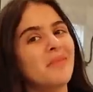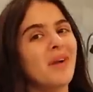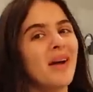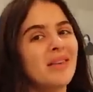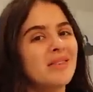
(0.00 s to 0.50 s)

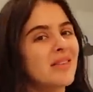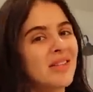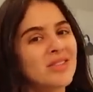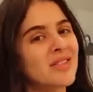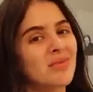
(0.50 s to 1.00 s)
but I don't
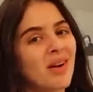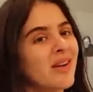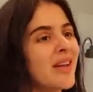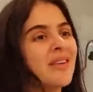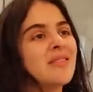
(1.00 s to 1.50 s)
think she's
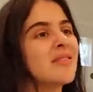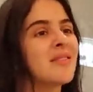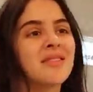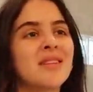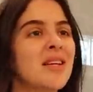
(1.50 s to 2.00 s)
working.
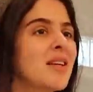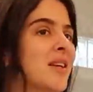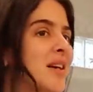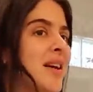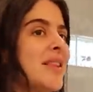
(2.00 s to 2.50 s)

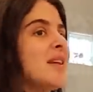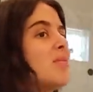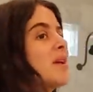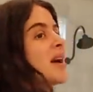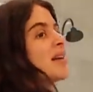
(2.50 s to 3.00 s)
I think
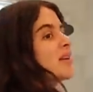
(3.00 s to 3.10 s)
we kind